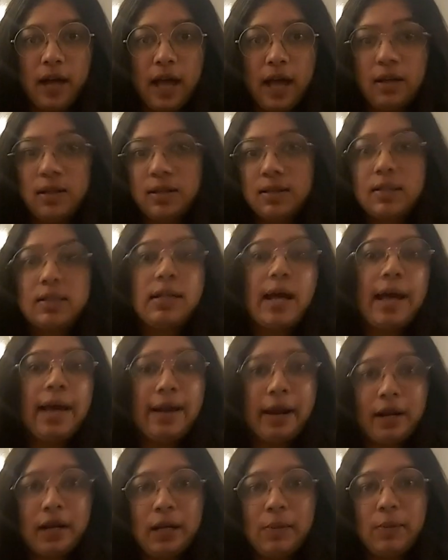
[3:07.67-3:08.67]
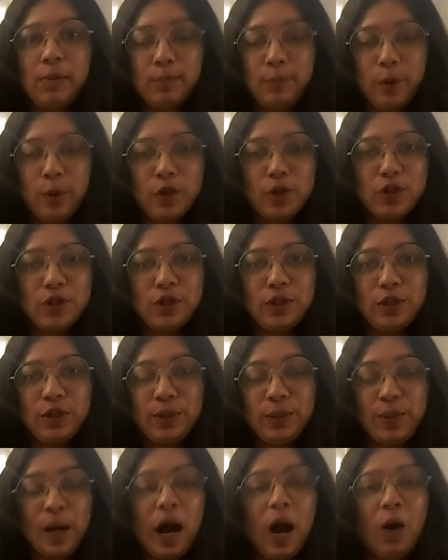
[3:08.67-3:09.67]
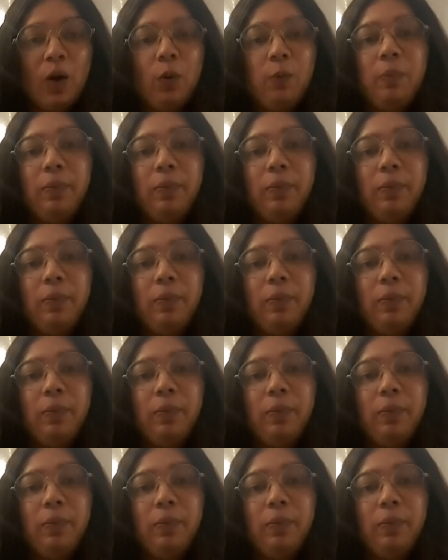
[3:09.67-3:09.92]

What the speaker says: and it's directly proportional to how